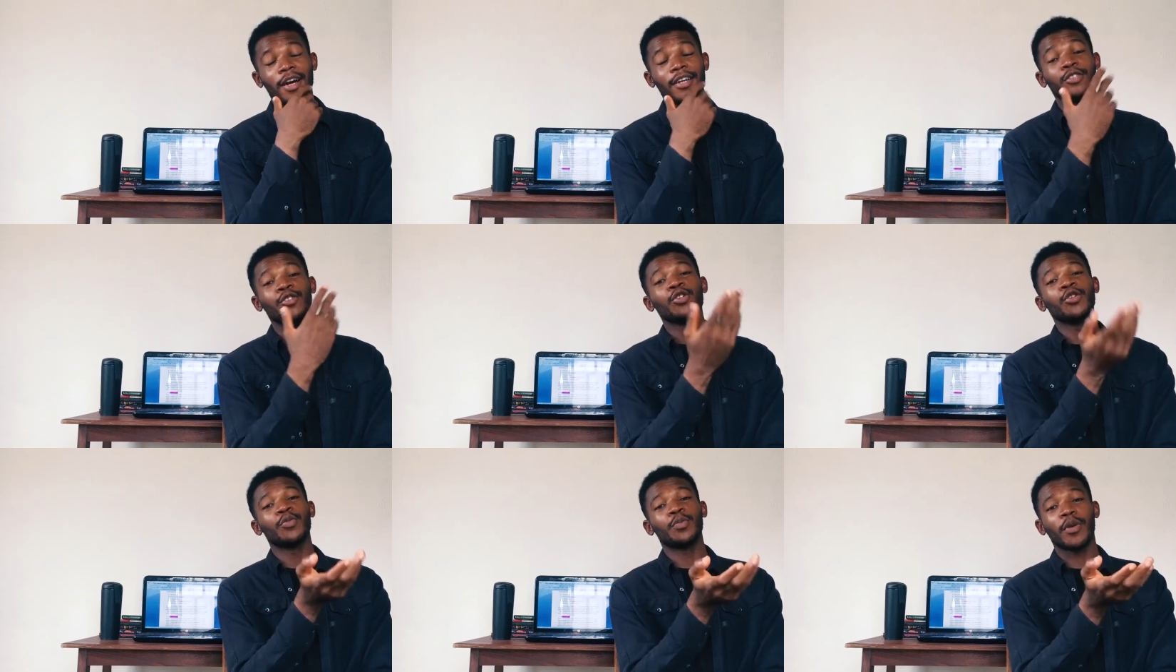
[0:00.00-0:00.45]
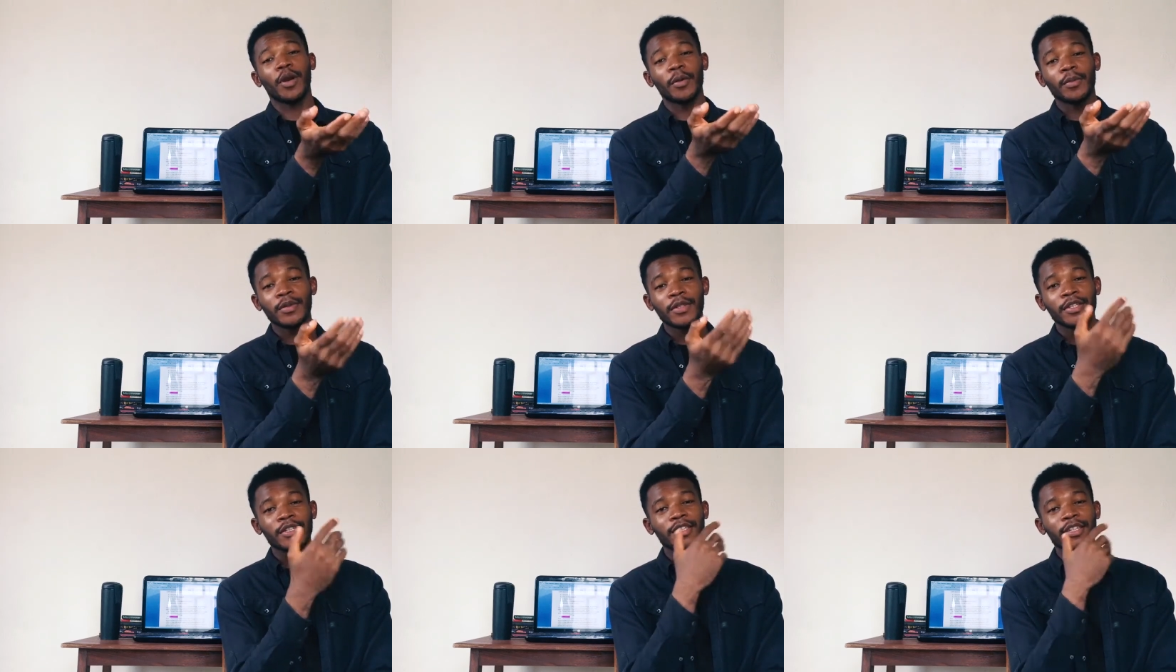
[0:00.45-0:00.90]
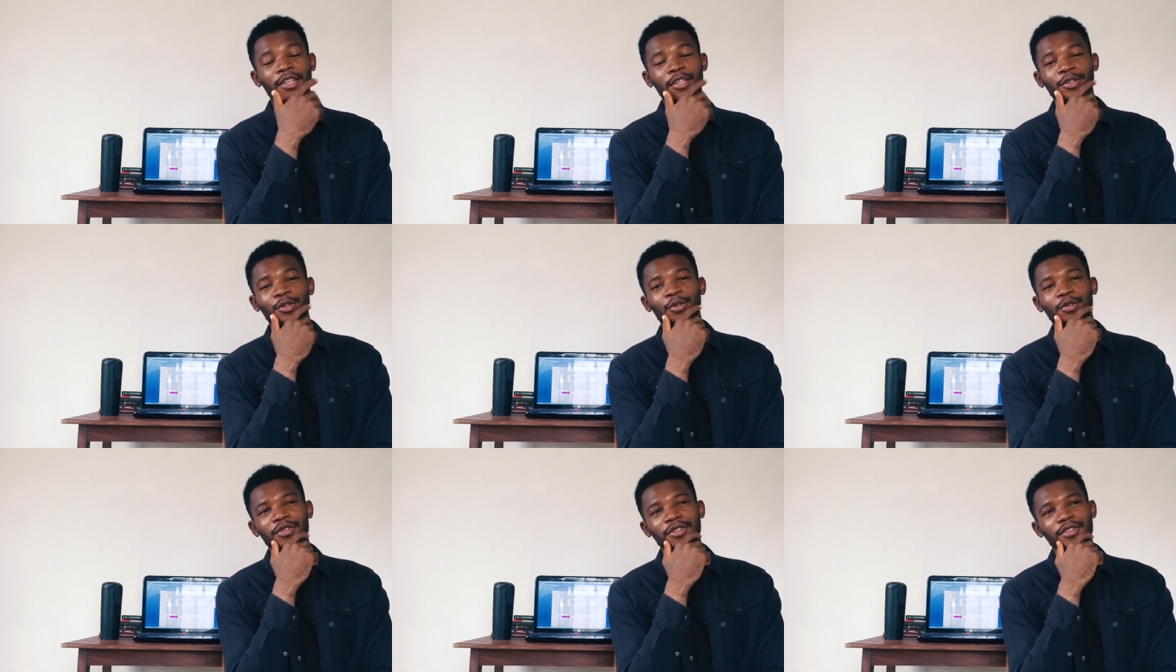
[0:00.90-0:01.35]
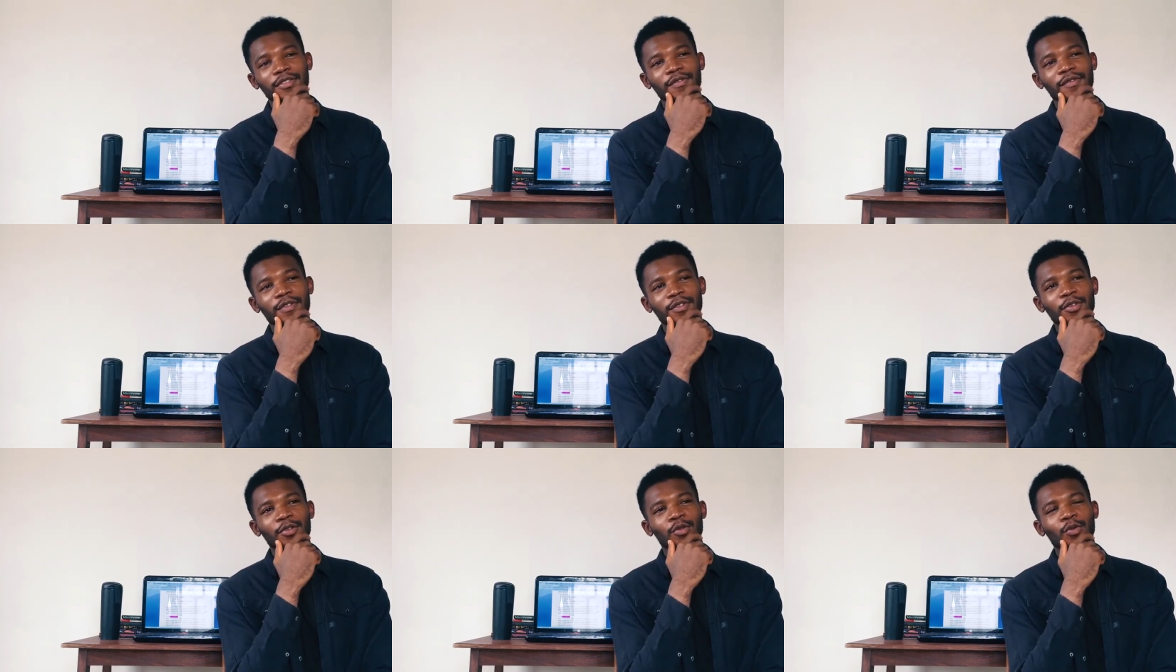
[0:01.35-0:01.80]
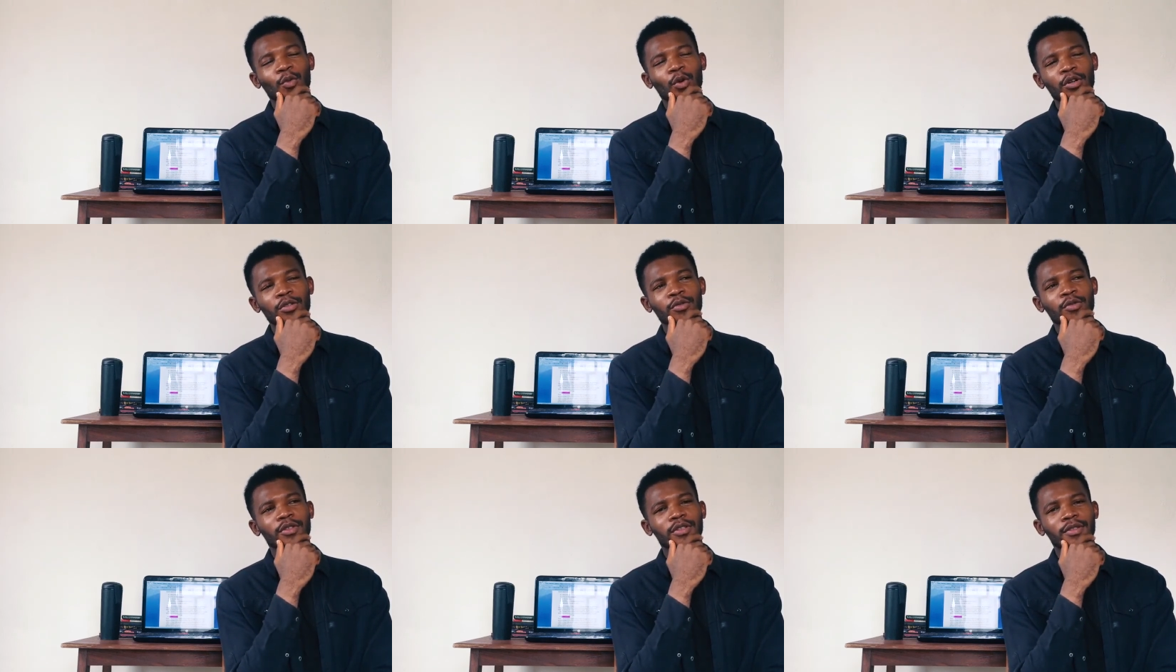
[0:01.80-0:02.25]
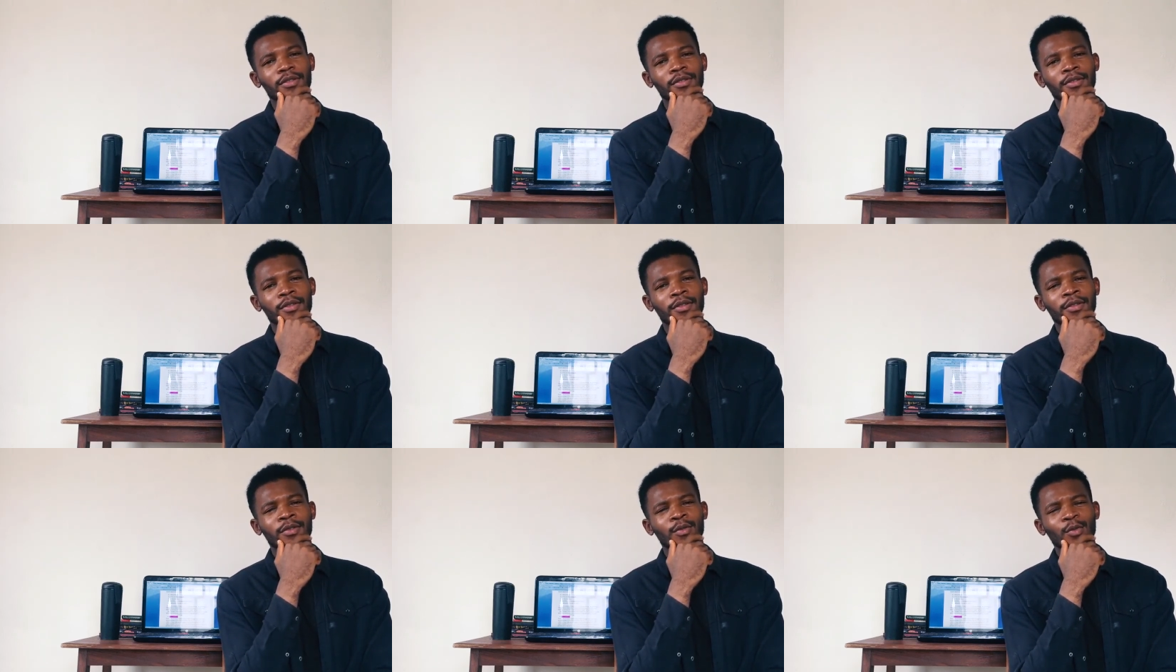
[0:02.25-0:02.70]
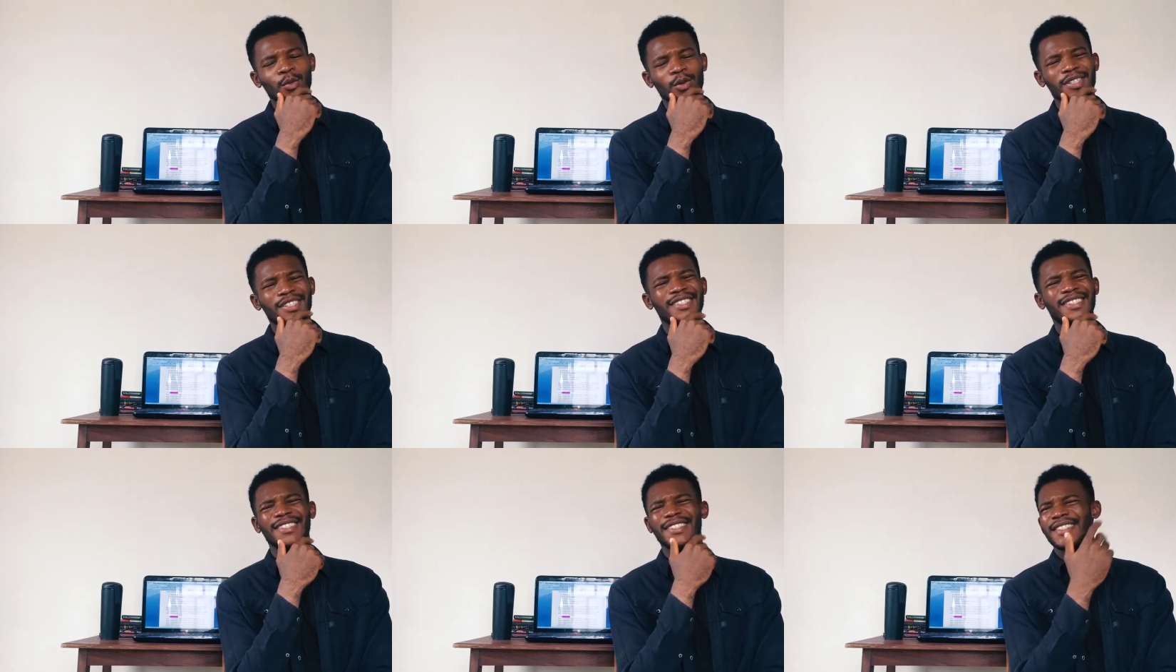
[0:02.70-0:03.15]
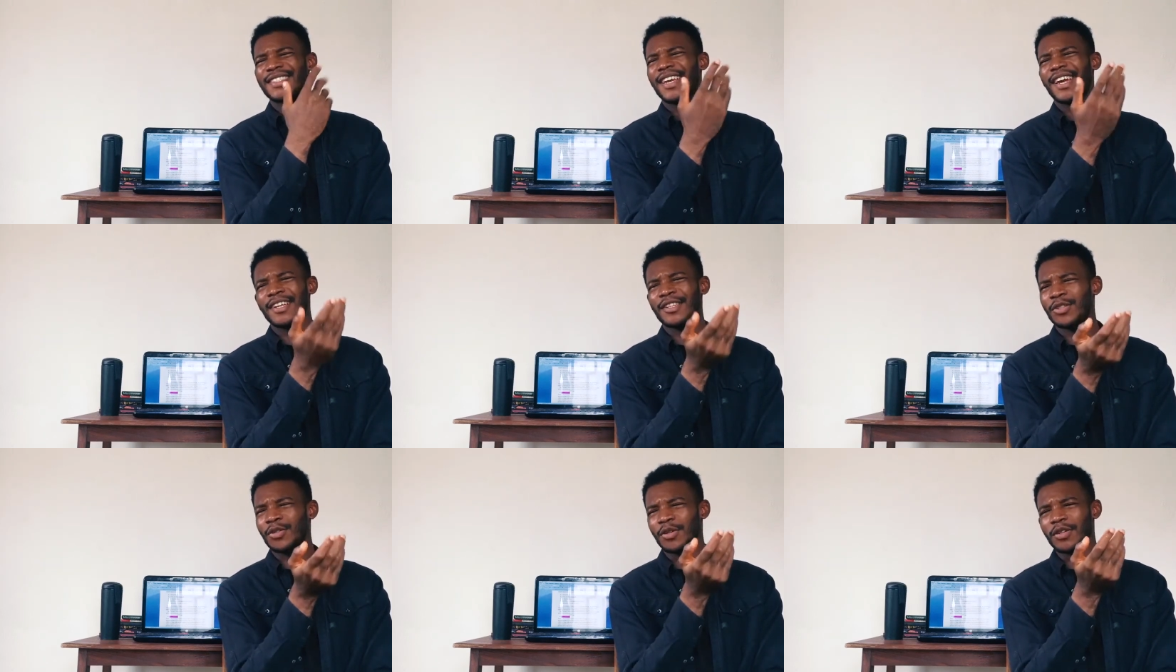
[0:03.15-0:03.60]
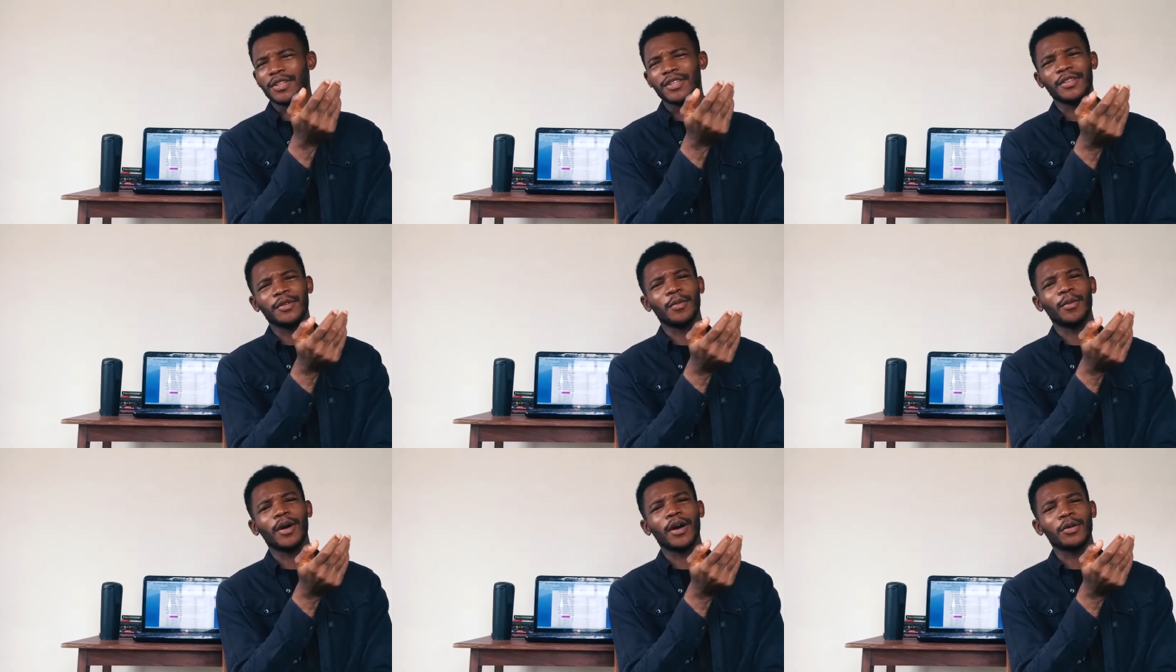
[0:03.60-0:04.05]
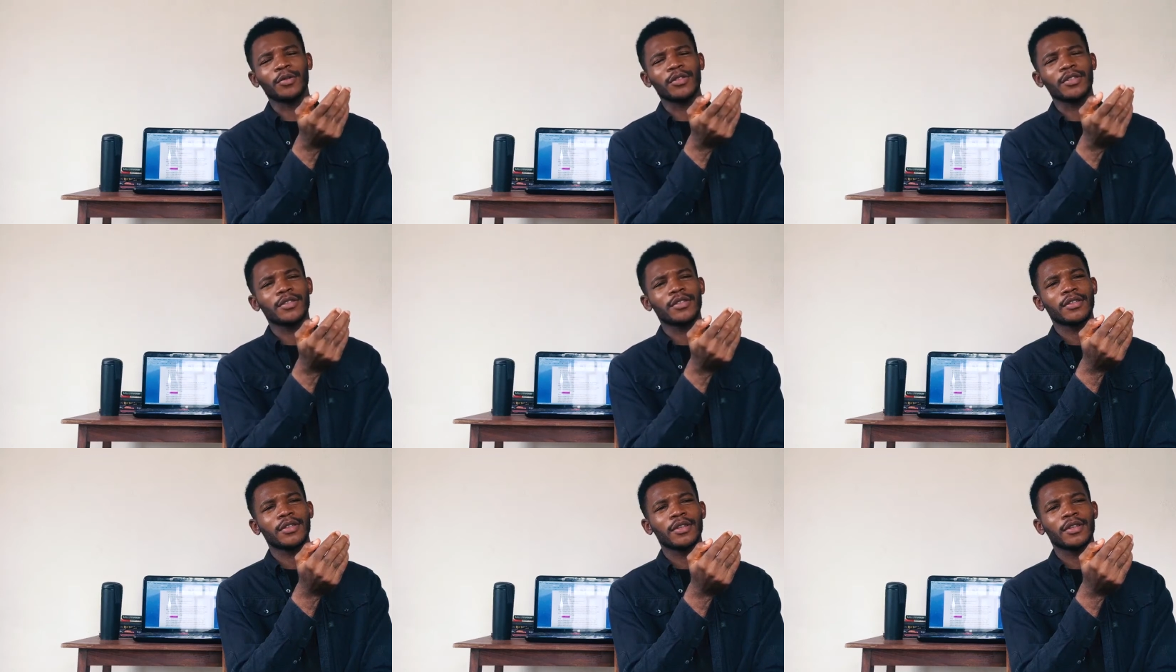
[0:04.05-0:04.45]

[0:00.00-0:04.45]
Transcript: I know you probably clicked on this video wondering, what is this guy talking about?